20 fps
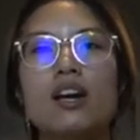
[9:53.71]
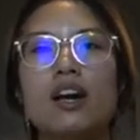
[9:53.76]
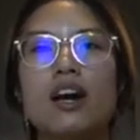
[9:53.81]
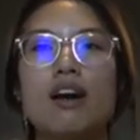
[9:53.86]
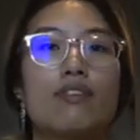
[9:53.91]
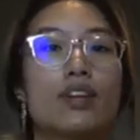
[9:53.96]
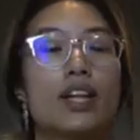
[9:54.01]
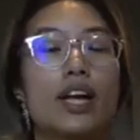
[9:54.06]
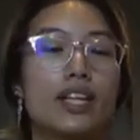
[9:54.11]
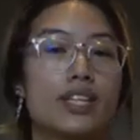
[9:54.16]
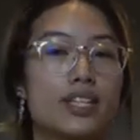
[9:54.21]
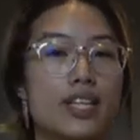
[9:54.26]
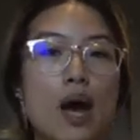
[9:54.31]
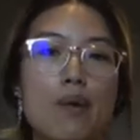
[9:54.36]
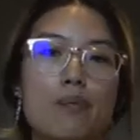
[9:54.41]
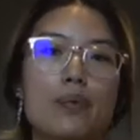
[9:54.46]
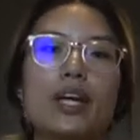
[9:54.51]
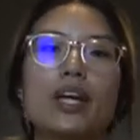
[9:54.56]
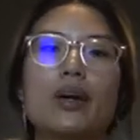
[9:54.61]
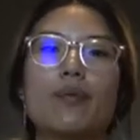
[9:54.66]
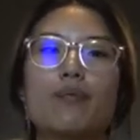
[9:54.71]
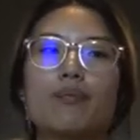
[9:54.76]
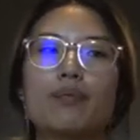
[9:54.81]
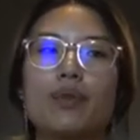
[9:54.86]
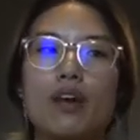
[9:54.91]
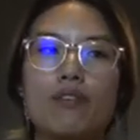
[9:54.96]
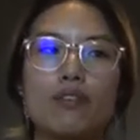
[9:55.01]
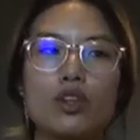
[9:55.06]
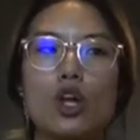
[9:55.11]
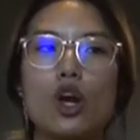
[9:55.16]
I feel like it's happening,
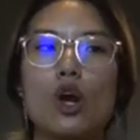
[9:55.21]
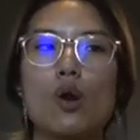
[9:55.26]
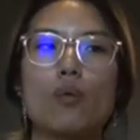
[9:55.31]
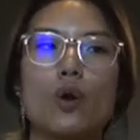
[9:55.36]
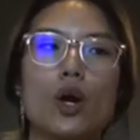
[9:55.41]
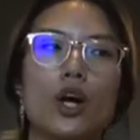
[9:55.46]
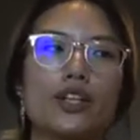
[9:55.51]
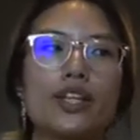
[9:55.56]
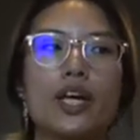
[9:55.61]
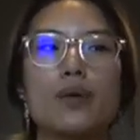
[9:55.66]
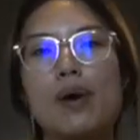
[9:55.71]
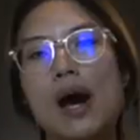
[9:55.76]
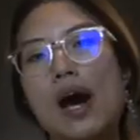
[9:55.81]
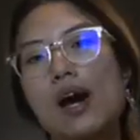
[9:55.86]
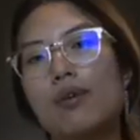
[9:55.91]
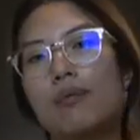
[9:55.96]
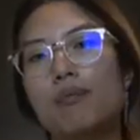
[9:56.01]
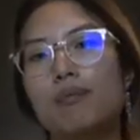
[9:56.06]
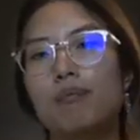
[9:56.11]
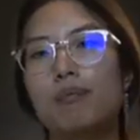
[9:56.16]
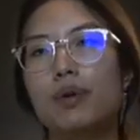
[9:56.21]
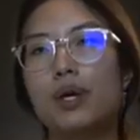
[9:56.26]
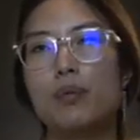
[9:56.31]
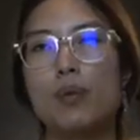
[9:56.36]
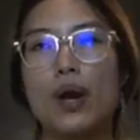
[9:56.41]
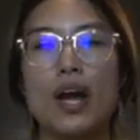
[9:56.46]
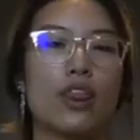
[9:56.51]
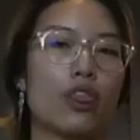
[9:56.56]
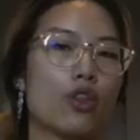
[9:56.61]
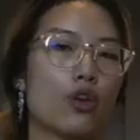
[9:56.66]
even though we're only about
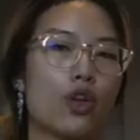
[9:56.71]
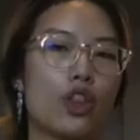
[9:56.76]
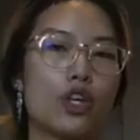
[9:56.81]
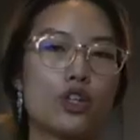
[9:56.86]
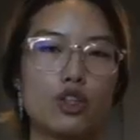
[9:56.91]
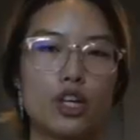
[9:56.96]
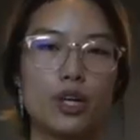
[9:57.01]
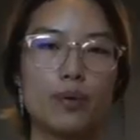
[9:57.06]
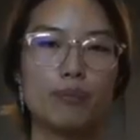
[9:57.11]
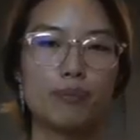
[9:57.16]
midway through the trip.